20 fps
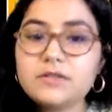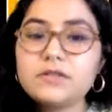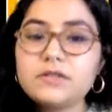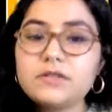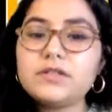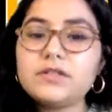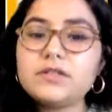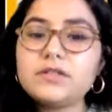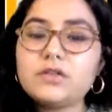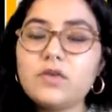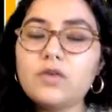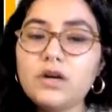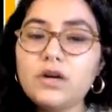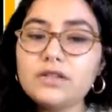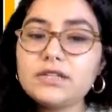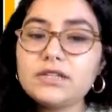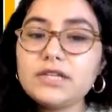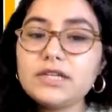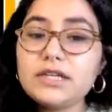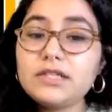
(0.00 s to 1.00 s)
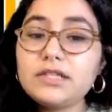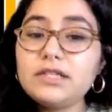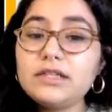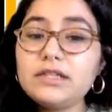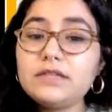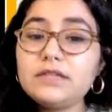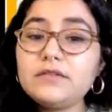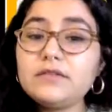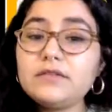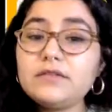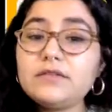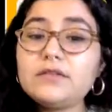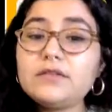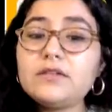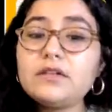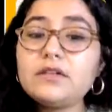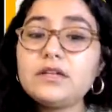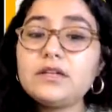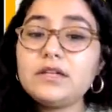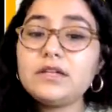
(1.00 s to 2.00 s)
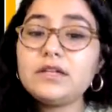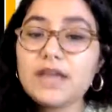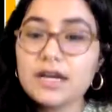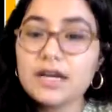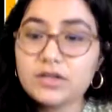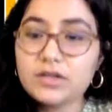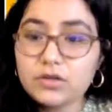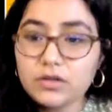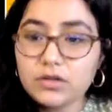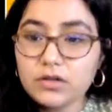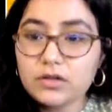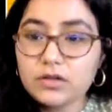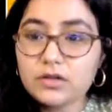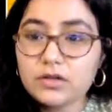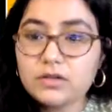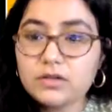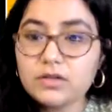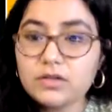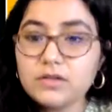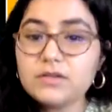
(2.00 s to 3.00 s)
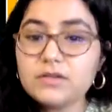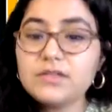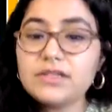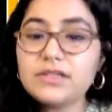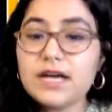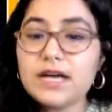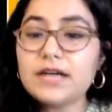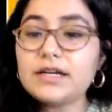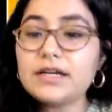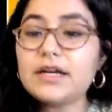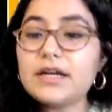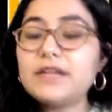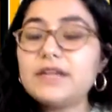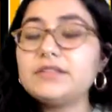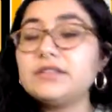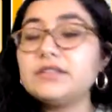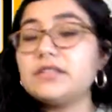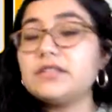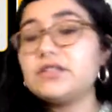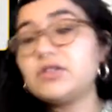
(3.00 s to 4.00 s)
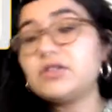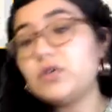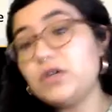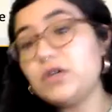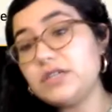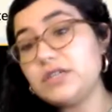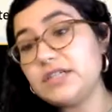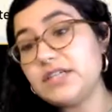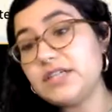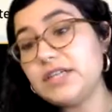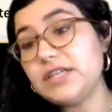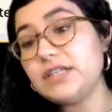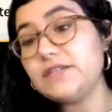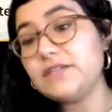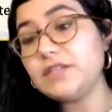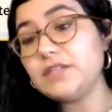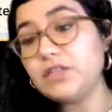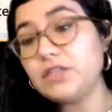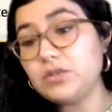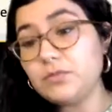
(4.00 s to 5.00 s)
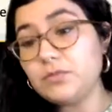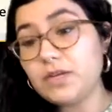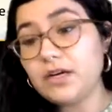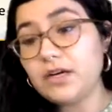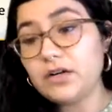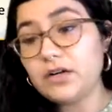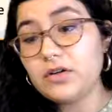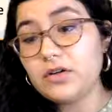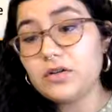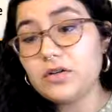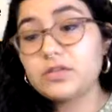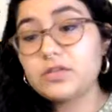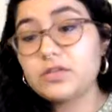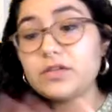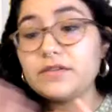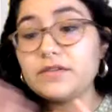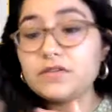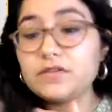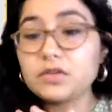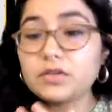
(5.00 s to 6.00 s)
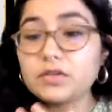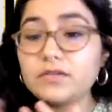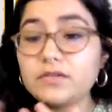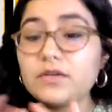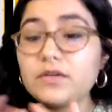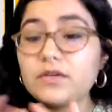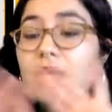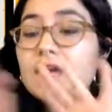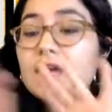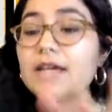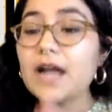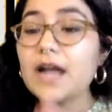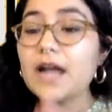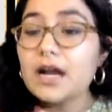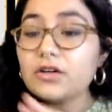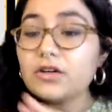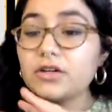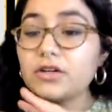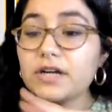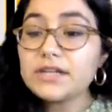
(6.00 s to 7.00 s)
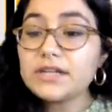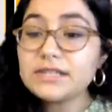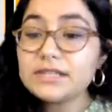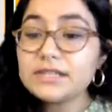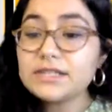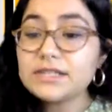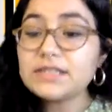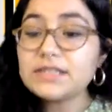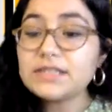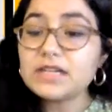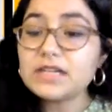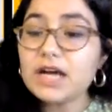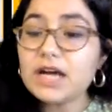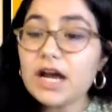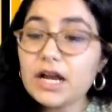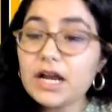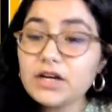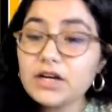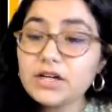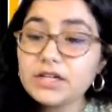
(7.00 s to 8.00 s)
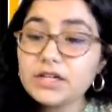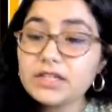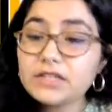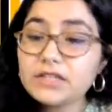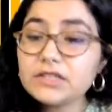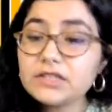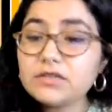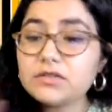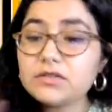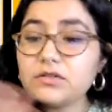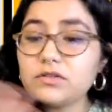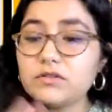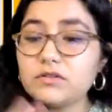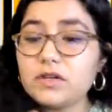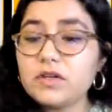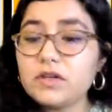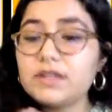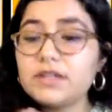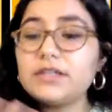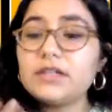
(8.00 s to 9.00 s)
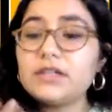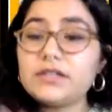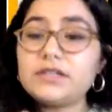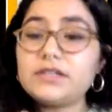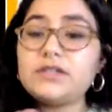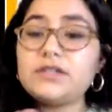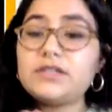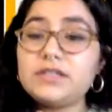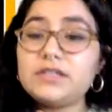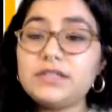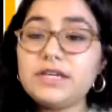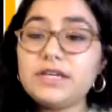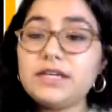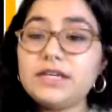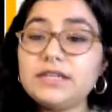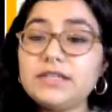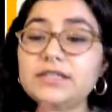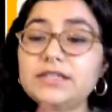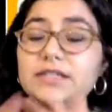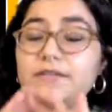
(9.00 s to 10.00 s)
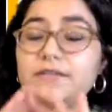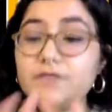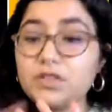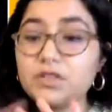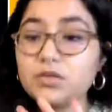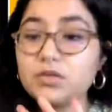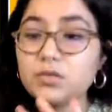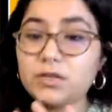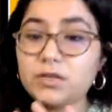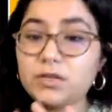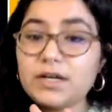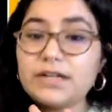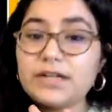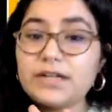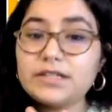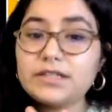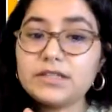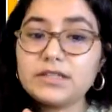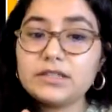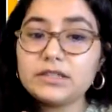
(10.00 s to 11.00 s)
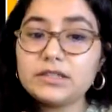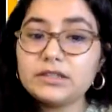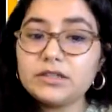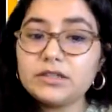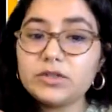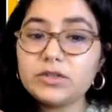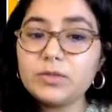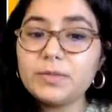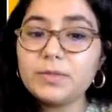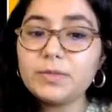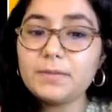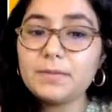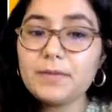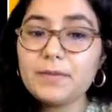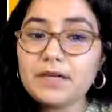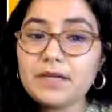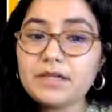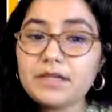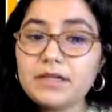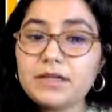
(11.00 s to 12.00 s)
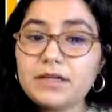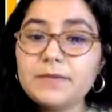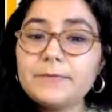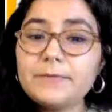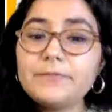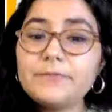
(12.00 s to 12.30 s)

There's the qualitative, categorical data, and then there's quantitative and numerical. So I've sort of categorized this into a hierarchy so you all can understand and visualize this a little bit better.